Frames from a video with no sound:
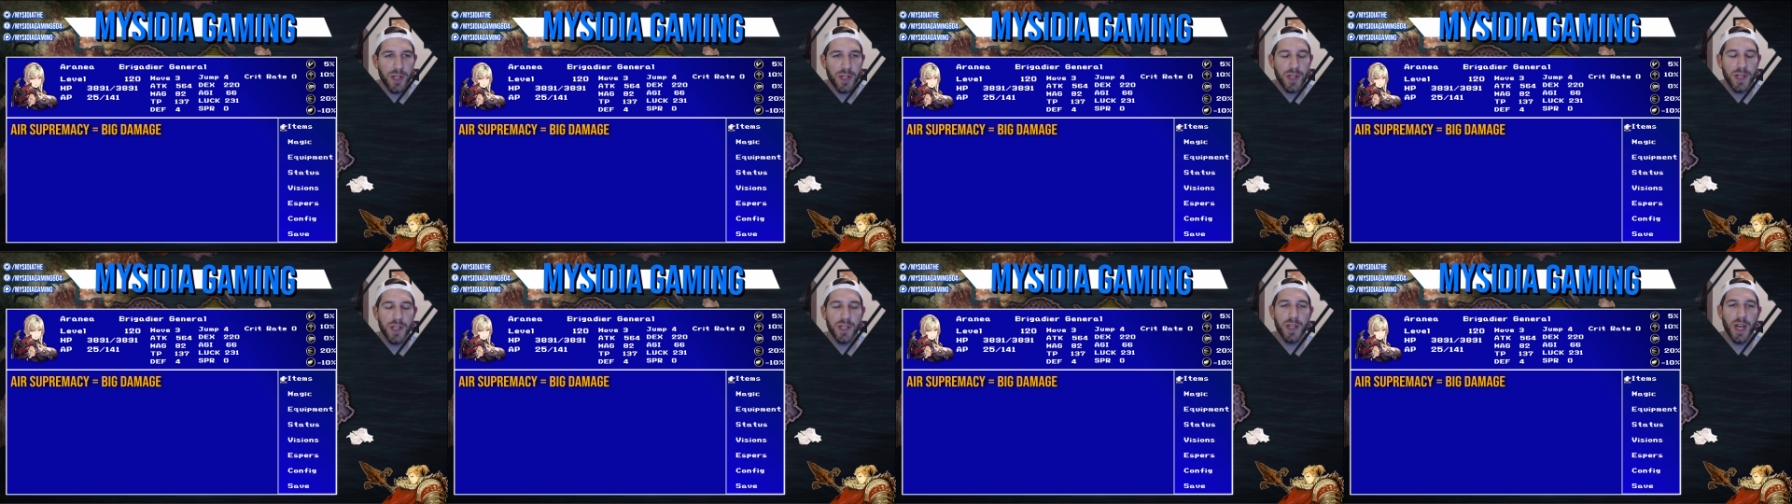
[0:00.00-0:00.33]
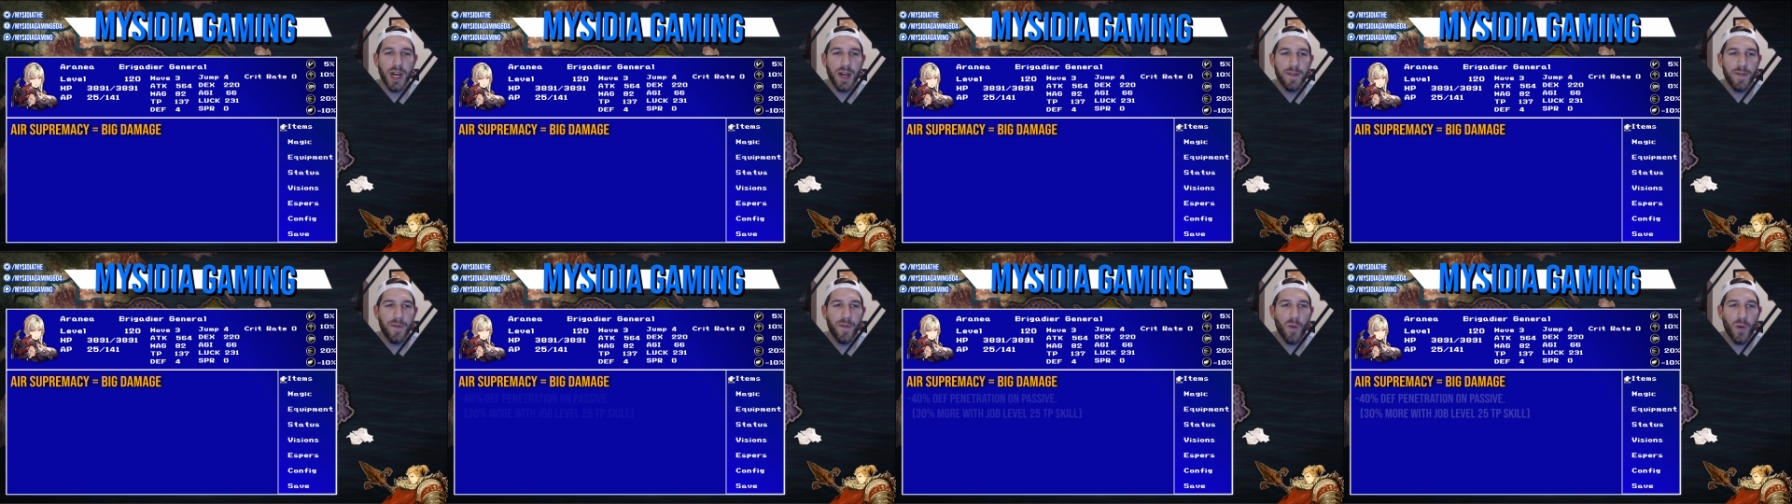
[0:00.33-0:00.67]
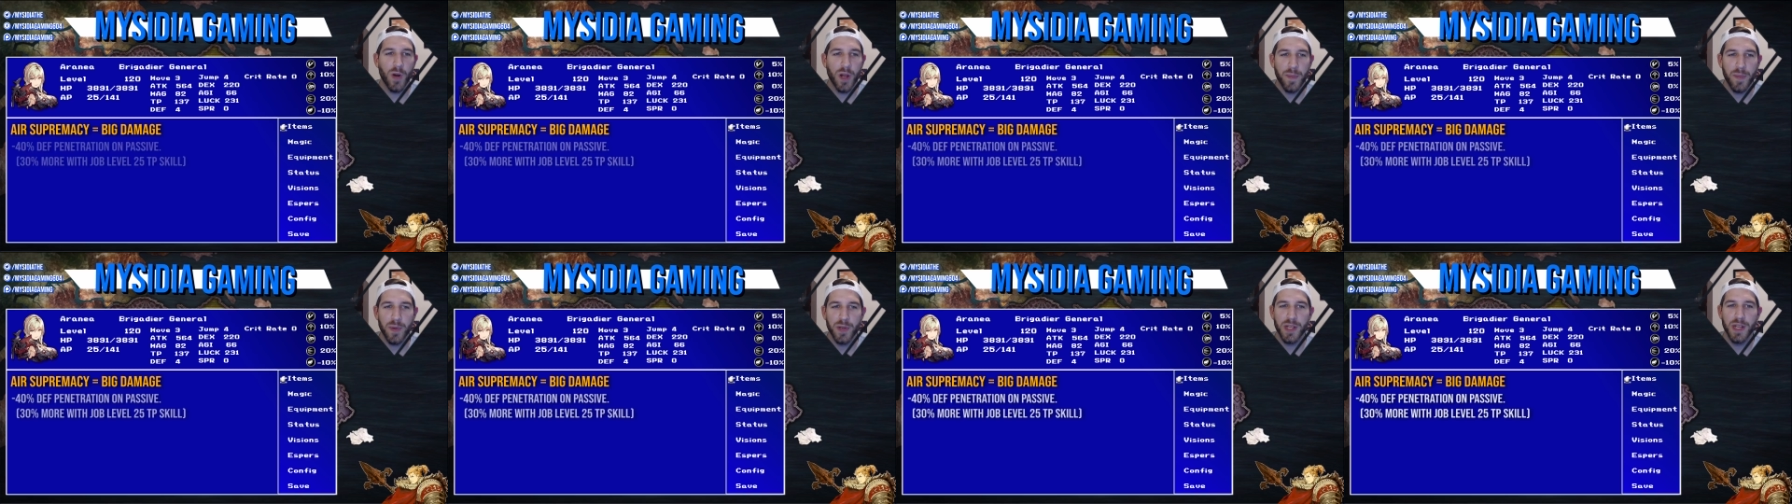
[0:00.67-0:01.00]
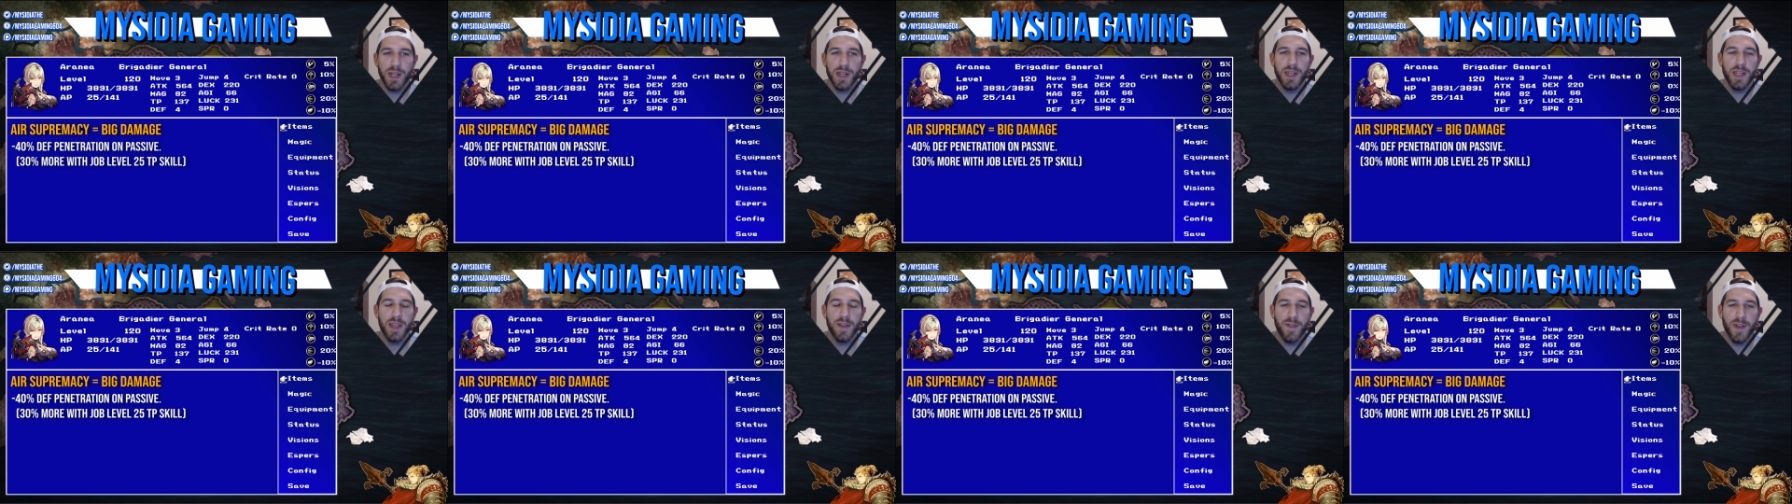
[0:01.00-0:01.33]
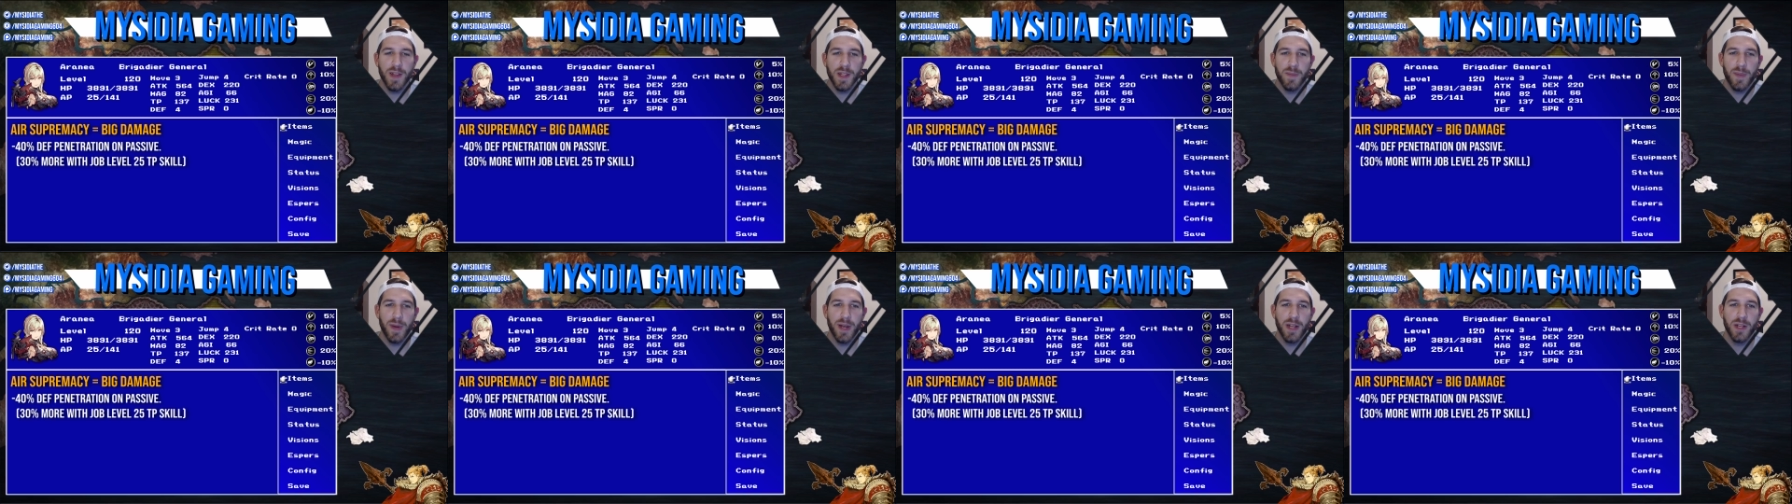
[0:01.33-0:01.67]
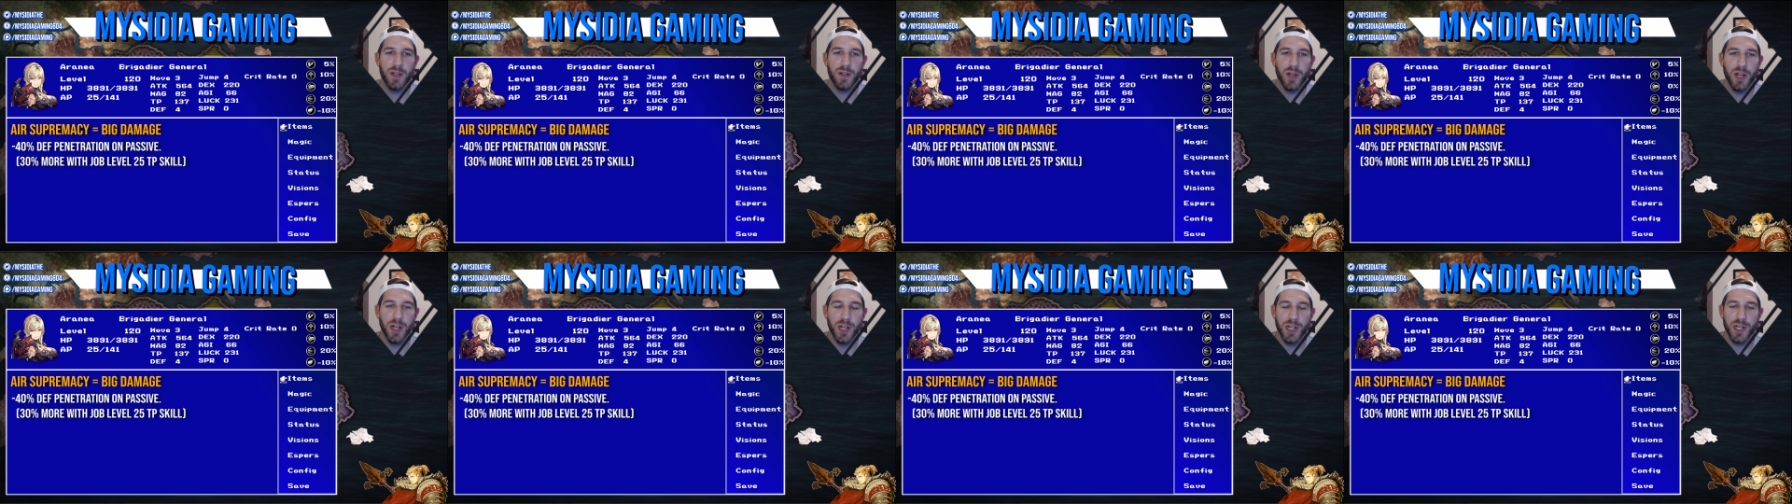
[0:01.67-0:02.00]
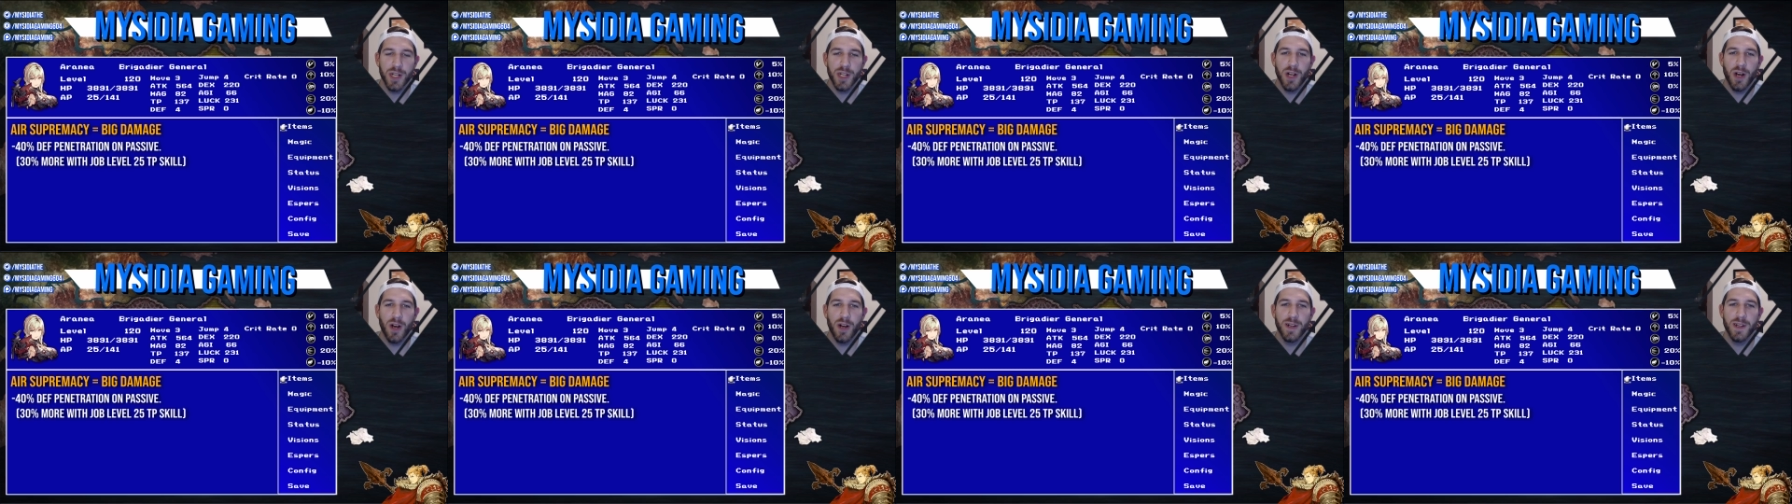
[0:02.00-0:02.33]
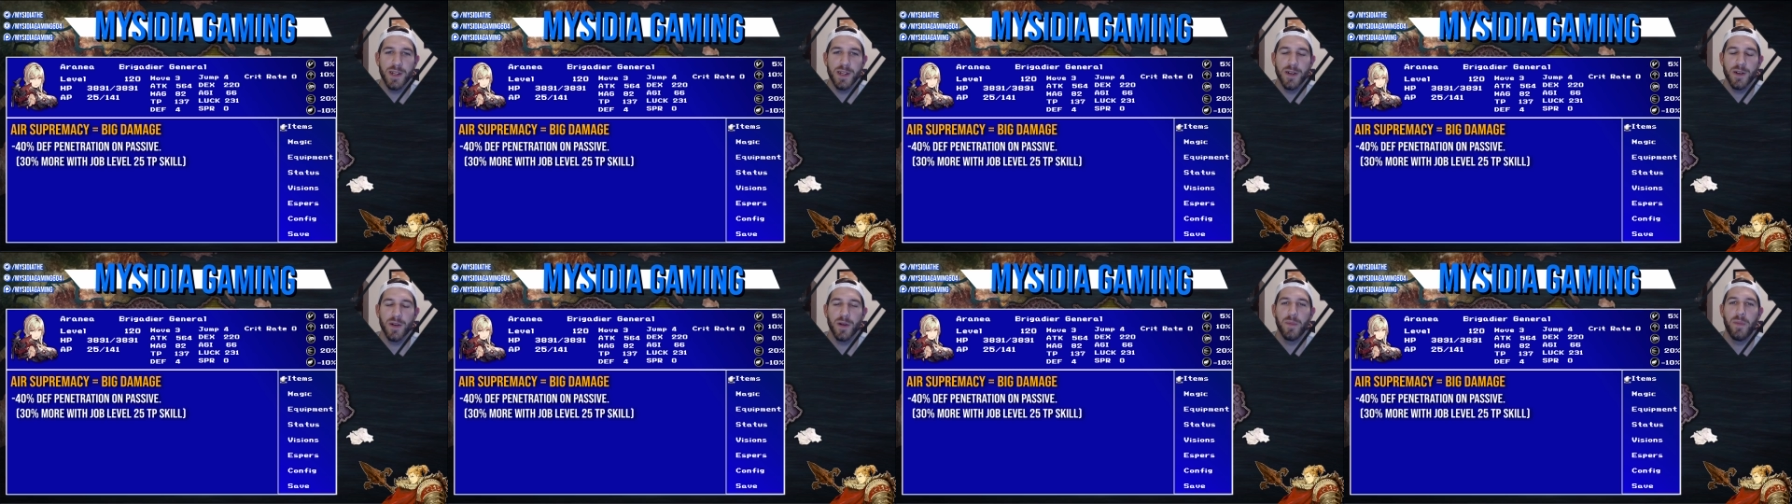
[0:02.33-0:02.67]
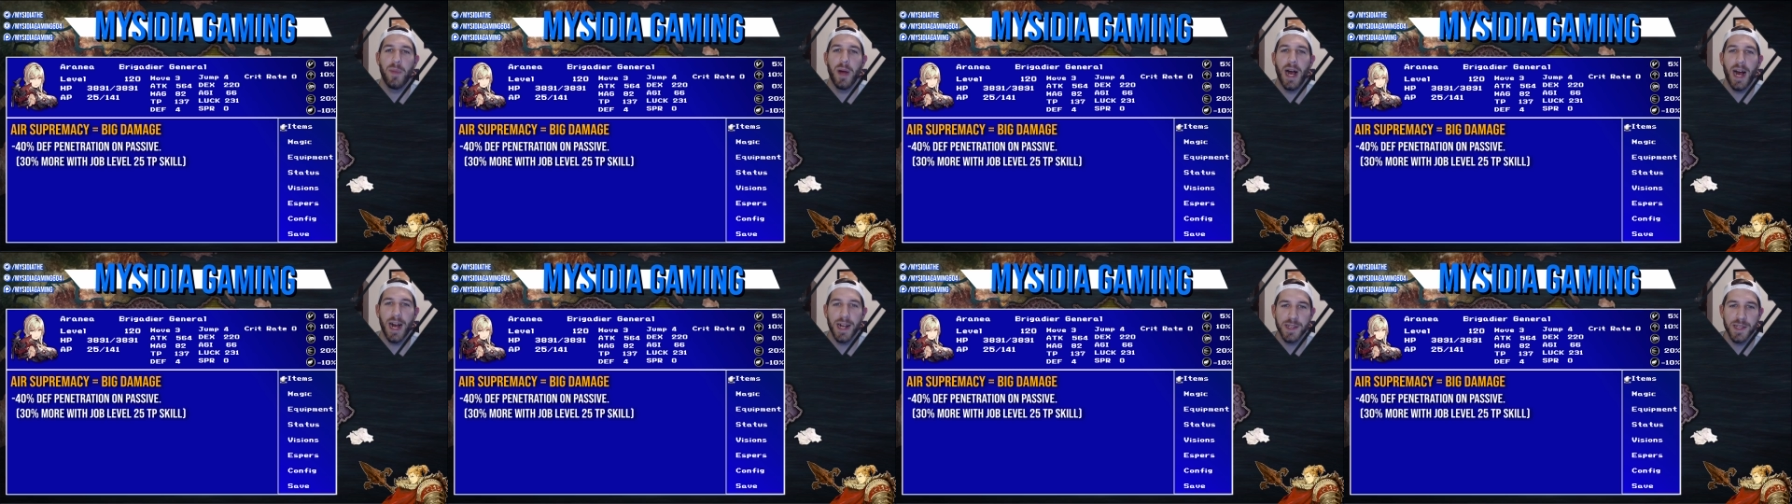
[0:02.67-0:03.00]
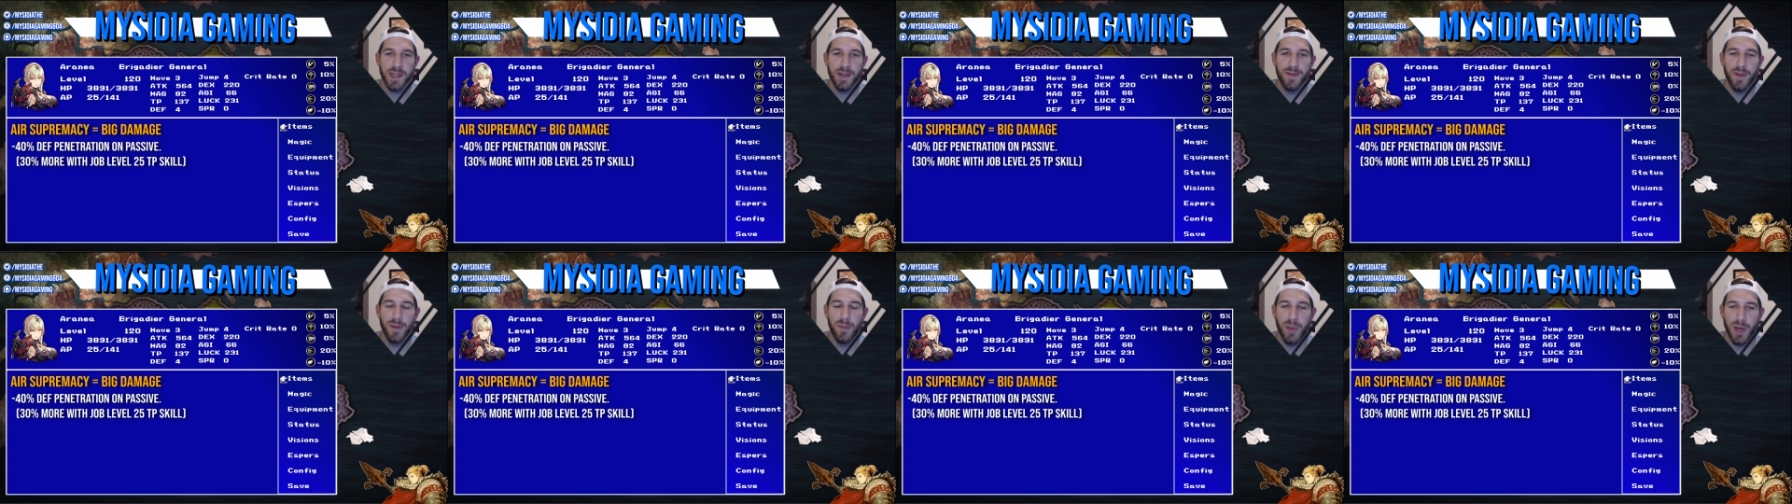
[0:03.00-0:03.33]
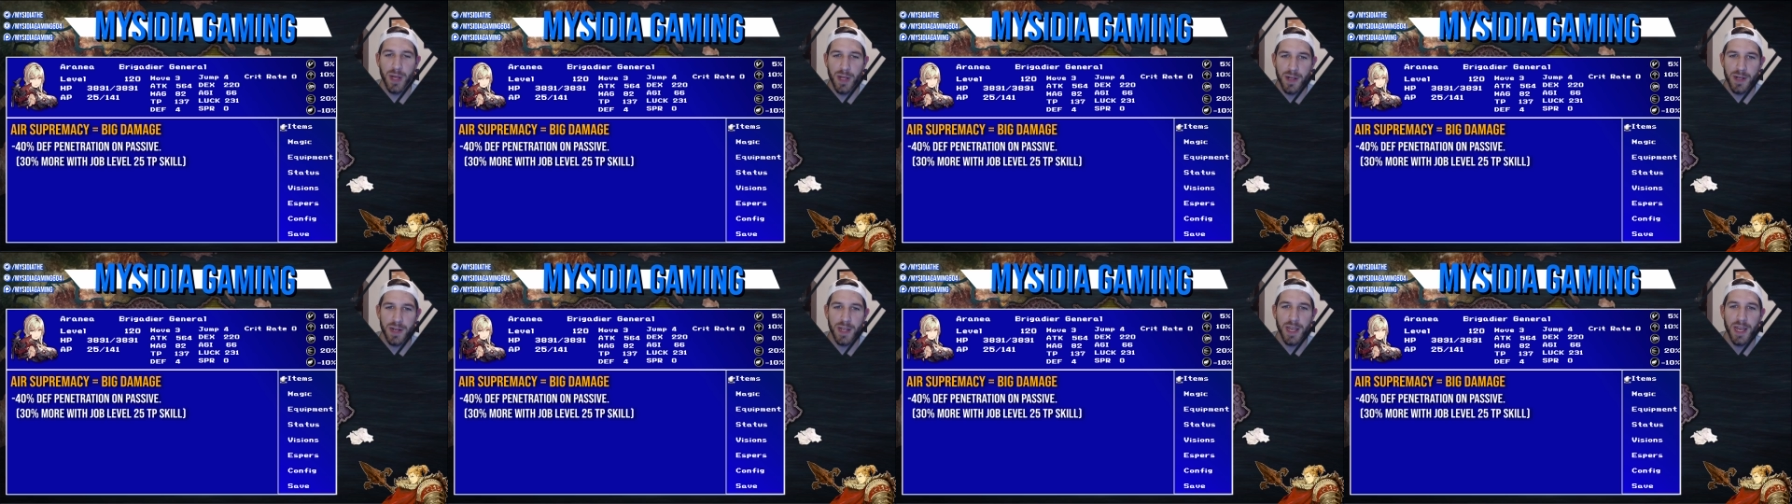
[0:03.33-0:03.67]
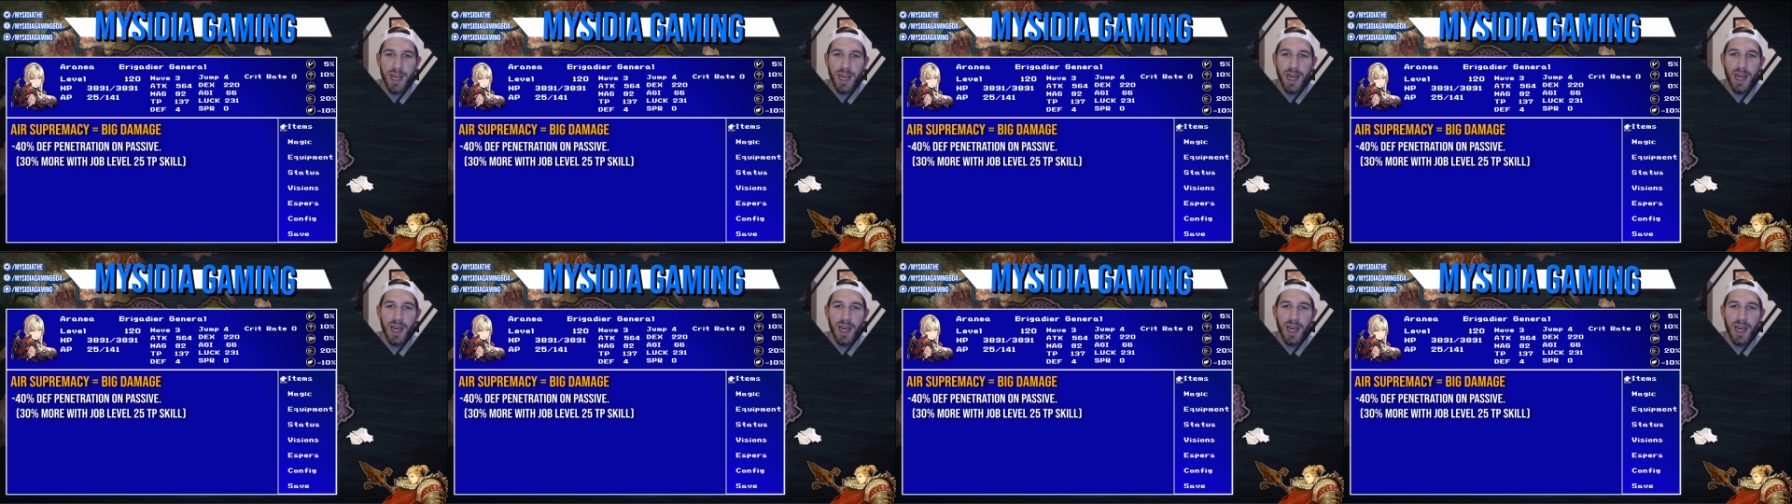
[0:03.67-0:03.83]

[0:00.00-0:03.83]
She's got 40% defense penetration on her passive ability,